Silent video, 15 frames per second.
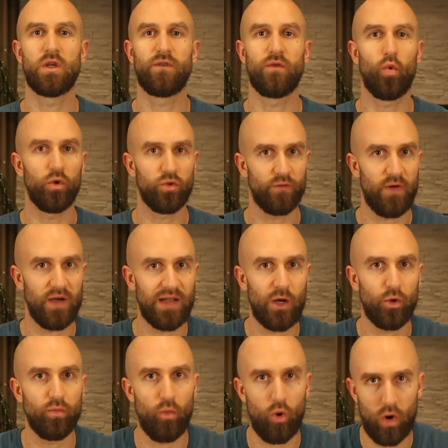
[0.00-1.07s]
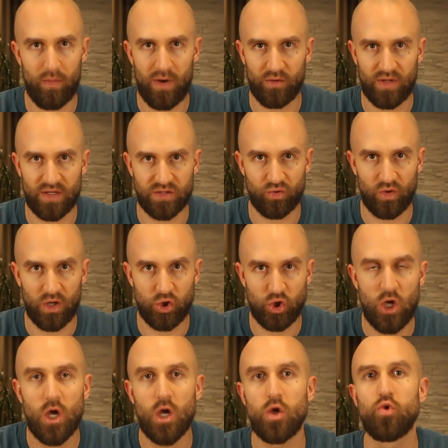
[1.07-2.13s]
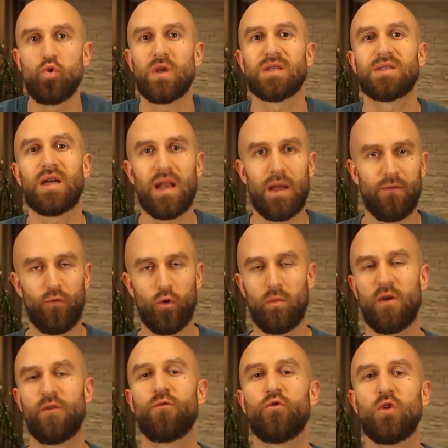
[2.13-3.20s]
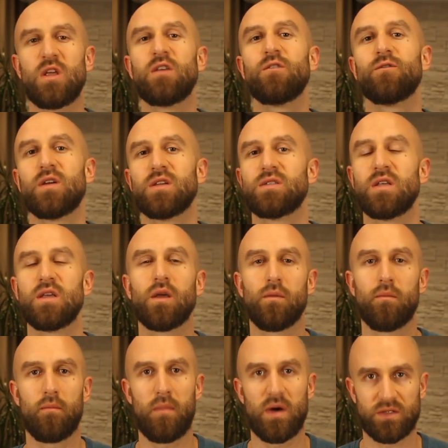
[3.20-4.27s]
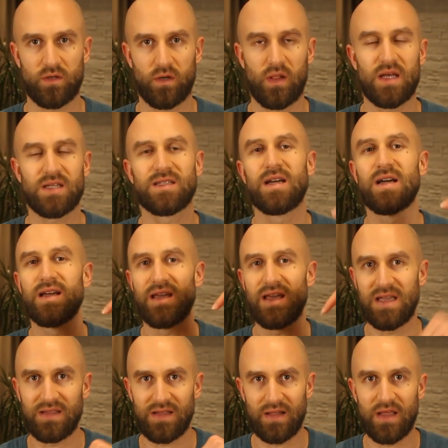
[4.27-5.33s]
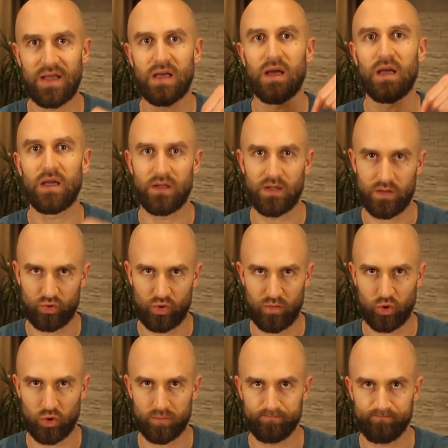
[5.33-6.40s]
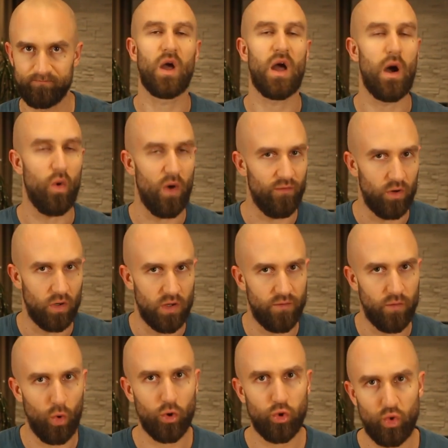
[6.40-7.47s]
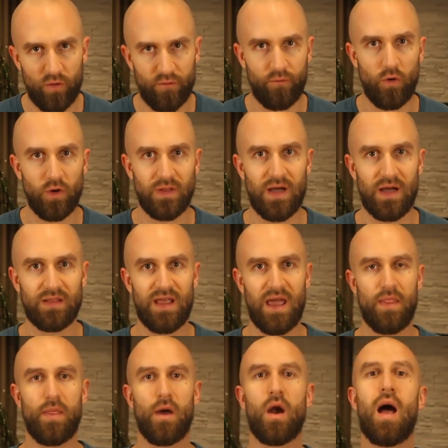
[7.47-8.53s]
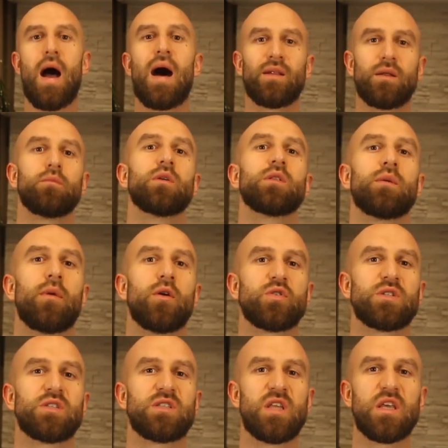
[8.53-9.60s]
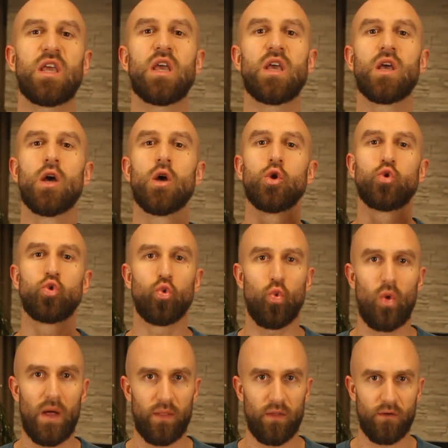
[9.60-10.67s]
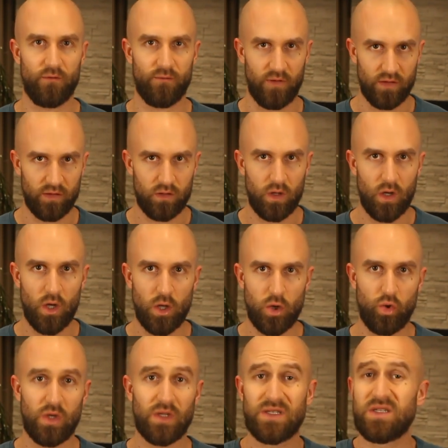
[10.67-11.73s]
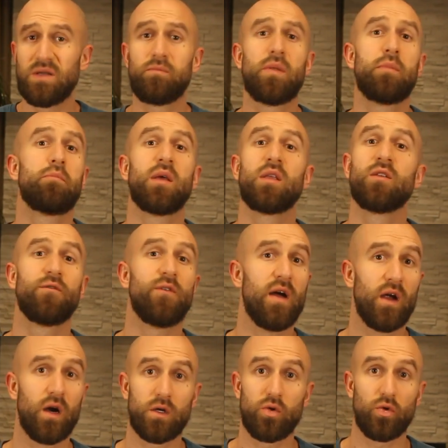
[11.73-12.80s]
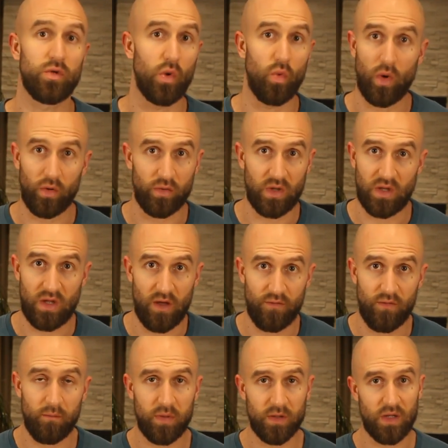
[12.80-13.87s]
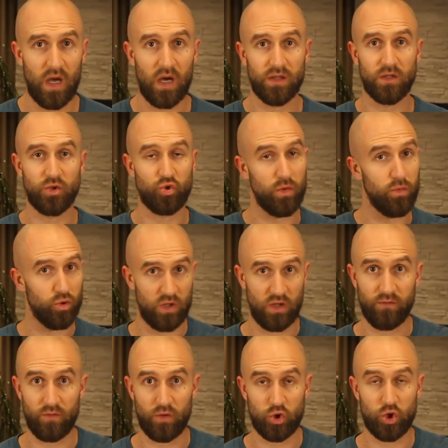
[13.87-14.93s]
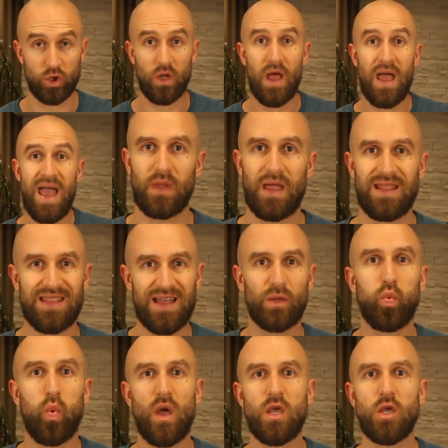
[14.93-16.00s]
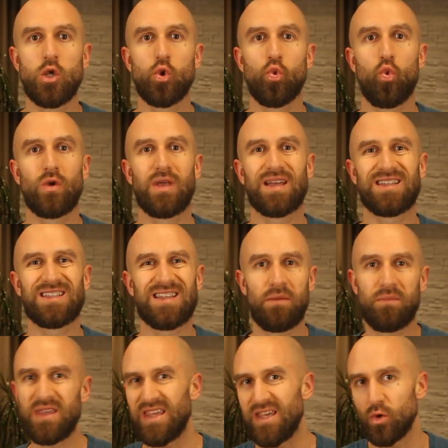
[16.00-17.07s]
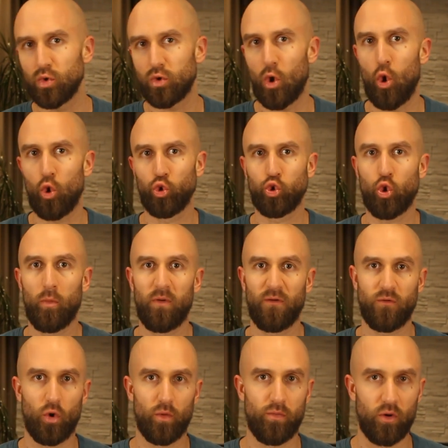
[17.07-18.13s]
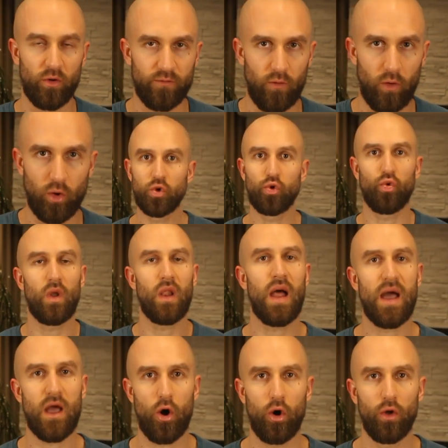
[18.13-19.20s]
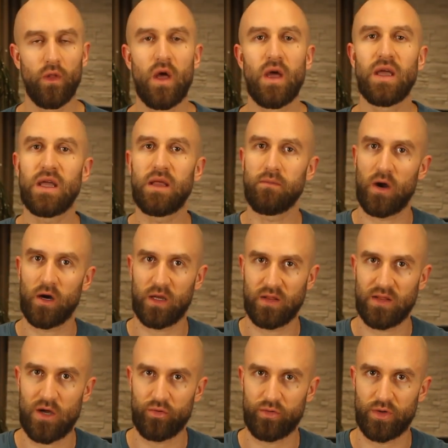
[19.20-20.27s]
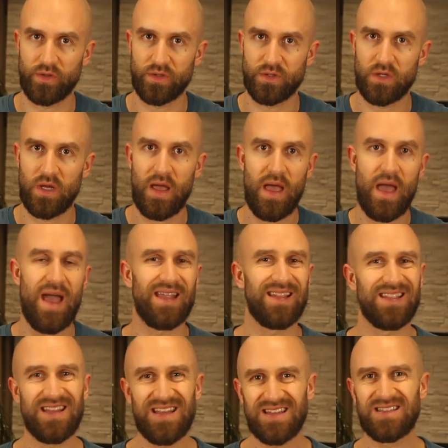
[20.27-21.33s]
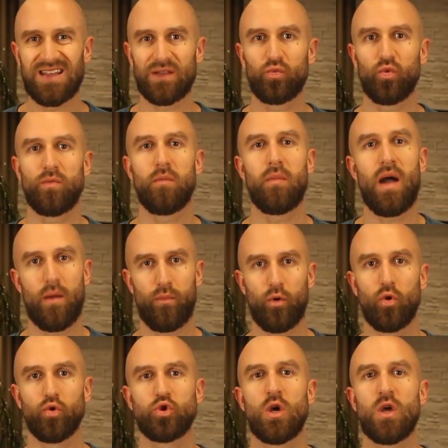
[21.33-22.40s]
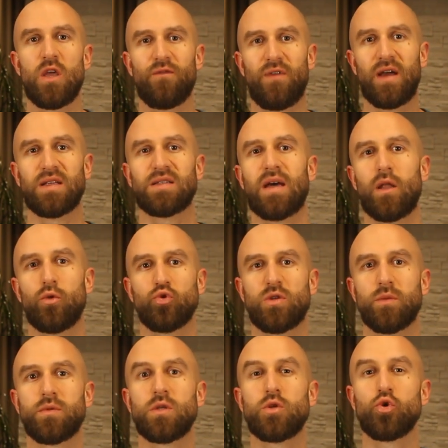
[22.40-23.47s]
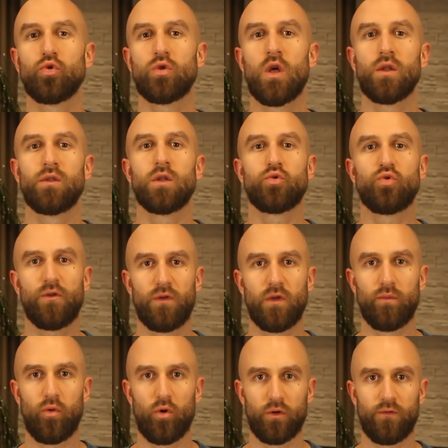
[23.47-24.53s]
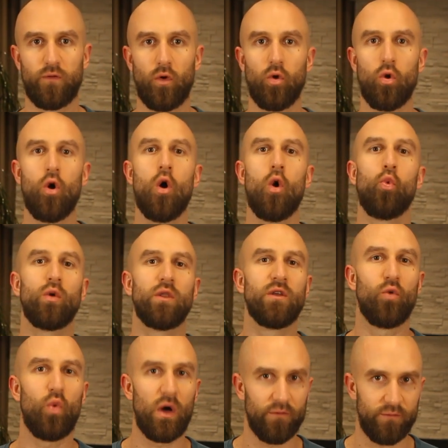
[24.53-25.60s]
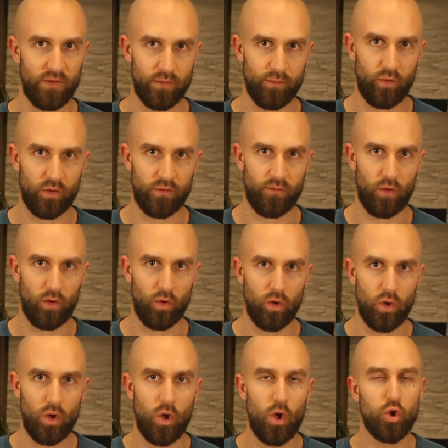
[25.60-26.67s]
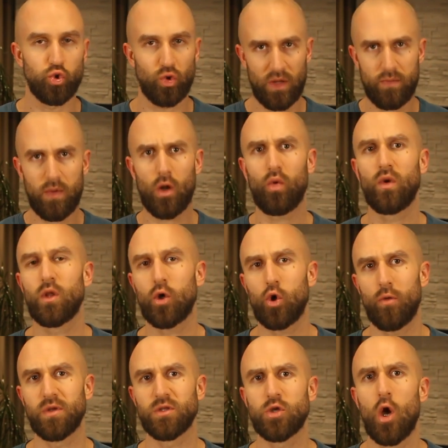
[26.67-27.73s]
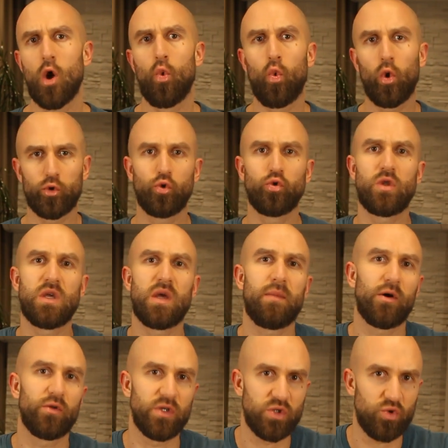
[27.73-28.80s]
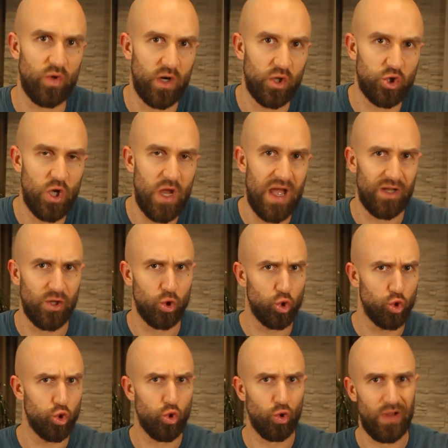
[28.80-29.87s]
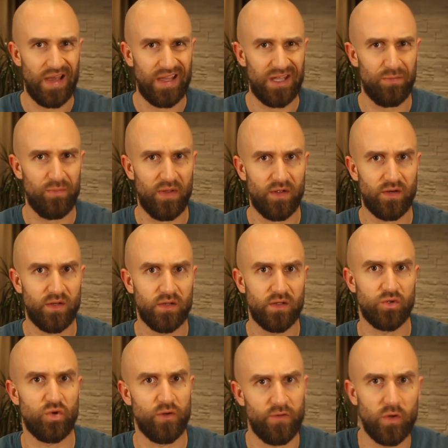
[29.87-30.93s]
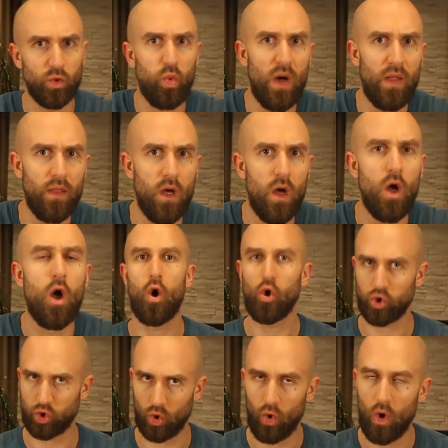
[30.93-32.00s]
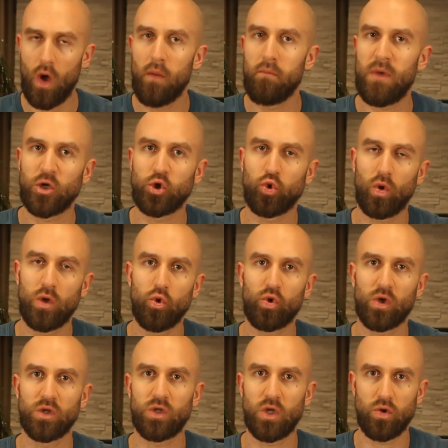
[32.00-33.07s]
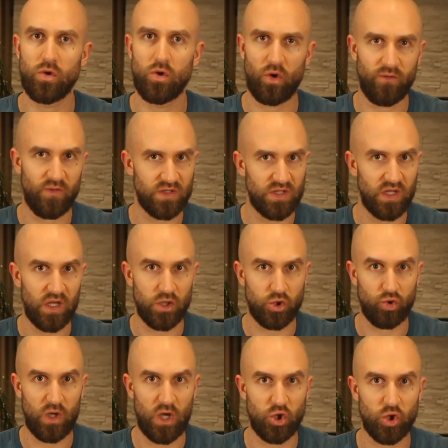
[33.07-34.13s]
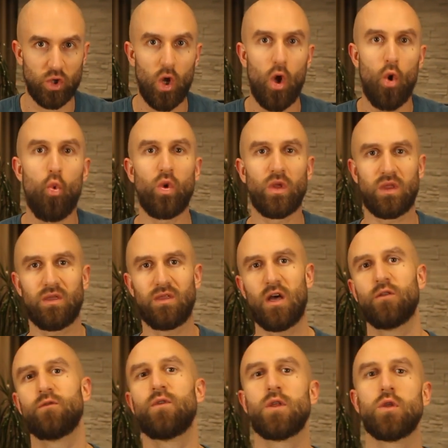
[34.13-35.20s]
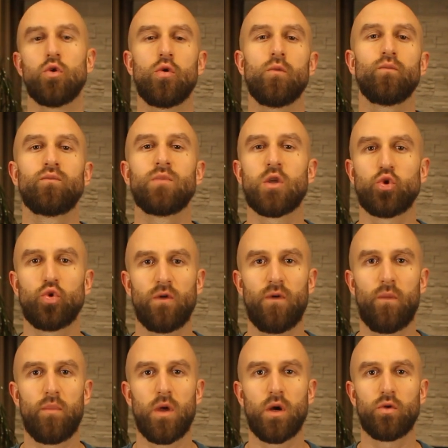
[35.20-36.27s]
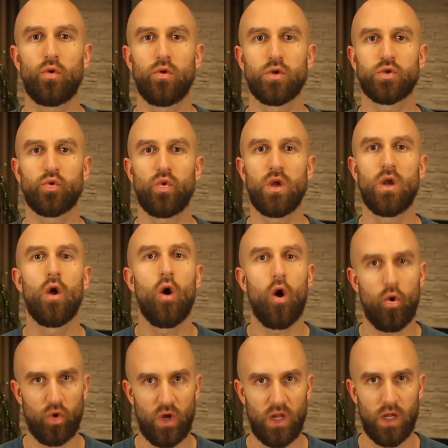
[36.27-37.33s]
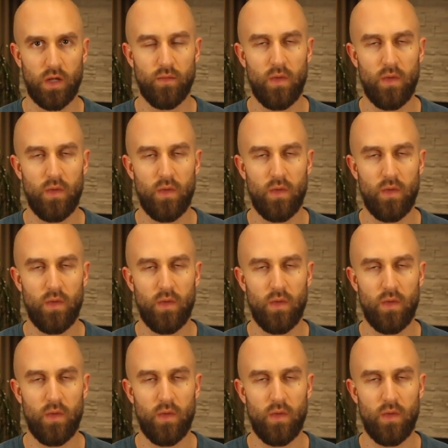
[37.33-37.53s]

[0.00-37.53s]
If you want to find out more about that strategy, you can sign up for my free investing masterclass in the link in the description. However, if you want to avoid that and are adamant about sticking to one fund, you can simply pick the Vanguard Total World ETF, but a distributing version, and that way you will get some yield on top of your portfolio to rely on in market downturns. At least that would be my approach if I decided to substitute the 3-fund portfolio with the 1-fund portfolio. So let me know in the comments, what do you think about this strategy and do you like it better than the 3-fund one? Also, make sure you continue your investing education with that video that should have appeared on your screen already.